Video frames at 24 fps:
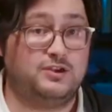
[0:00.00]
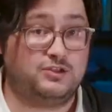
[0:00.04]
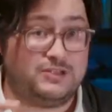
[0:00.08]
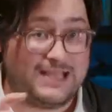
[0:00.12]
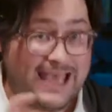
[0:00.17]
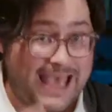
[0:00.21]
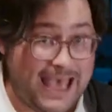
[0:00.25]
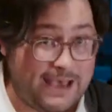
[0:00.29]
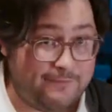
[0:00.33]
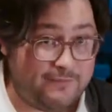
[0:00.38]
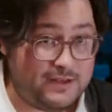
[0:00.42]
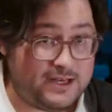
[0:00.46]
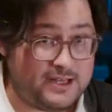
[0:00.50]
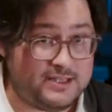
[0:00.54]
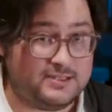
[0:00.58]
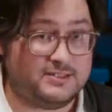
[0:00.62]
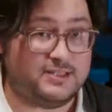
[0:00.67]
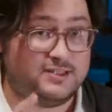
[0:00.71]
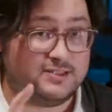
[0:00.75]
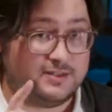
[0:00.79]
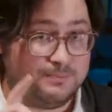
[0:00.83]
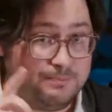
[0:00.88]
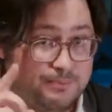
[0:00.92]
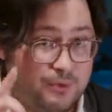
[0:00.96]
There's evidence
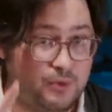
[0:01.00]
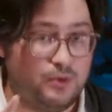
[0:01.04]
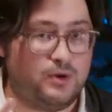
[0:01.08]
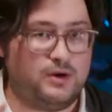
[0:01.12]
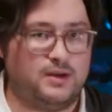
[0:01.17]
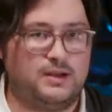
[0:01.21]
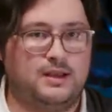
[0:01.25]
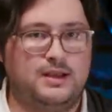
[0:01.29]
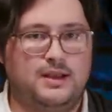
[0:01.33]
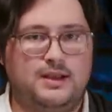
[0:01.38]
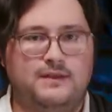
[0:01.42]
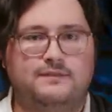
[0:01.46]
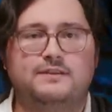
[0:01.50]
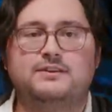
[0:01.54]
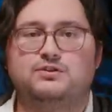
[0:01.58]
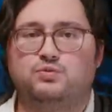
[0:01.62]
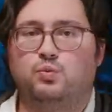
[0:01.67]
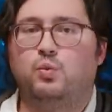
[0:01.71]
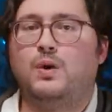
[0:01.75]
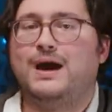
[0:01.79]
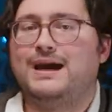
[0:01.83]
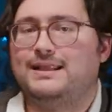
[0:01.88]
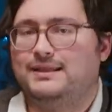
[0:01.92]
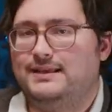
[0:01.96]
to support this
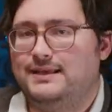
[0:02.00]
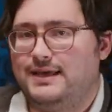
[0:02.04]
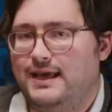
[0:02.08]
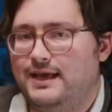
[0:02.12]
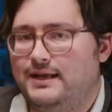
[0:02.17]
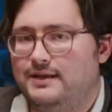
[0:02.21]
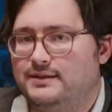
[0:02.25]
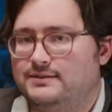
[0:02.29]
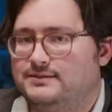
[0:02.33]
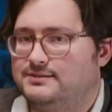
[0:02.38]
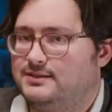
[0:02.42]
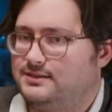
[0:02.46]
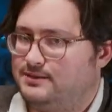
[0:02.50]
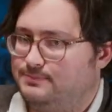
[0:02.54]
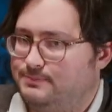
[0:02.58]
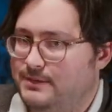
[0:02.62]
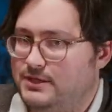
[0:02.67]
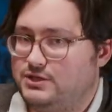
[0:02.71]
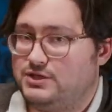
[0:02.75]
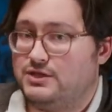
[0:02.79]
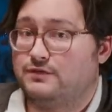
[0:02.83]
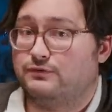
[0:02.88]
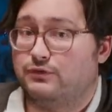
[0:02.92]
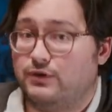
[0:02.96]
widely held
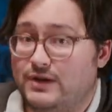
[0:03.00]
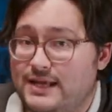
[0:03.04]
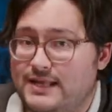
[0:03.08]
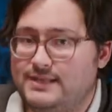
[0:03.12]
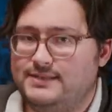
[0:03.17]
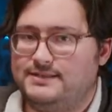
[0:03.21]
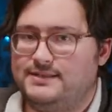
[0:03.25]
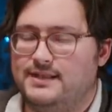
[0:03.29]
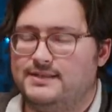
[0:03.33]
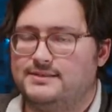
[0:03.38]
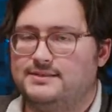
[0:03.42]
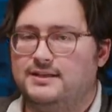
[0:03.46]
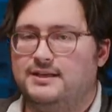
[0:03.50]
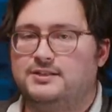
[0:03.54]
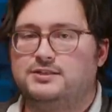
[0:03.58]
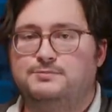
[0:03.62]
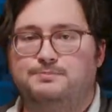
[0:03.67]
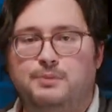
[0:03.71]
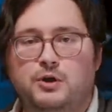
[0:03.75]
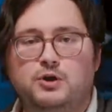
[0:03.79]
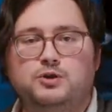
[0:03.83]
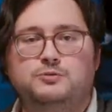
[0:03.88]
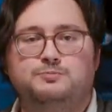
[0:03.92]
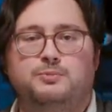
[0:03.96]
suspicion. For instance, a
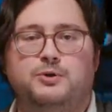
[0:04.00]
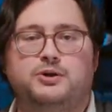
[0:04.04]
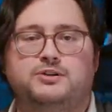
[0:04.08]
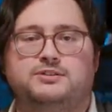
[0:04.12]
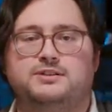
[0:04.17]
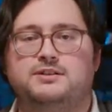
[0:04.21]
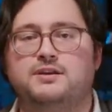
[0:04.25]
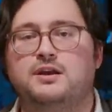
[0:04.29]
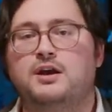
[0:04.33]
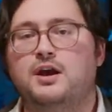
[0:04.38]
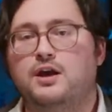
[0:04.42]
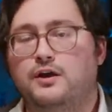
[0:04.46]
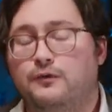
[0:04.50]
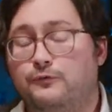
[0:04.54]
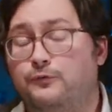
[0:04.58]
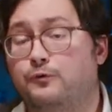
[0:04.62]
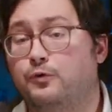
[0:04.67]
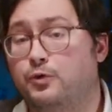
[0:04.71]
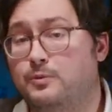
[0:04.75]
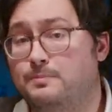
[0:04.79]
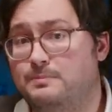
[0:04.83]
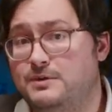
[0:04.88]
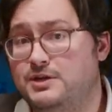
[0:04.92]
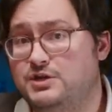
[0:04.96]
spokesperson
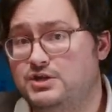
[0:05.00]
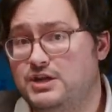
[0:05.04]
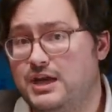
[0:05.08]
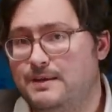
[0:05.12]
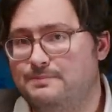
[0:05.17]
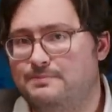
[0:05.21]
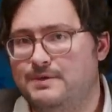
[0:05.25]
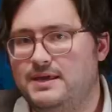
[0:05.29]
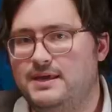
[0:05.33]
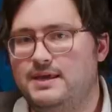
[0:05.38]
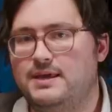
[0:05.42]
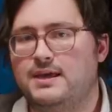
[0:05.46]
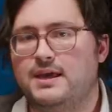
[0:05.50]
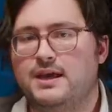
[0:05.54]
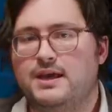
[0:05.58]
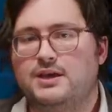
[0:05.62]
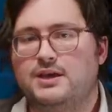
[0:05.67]
for BJP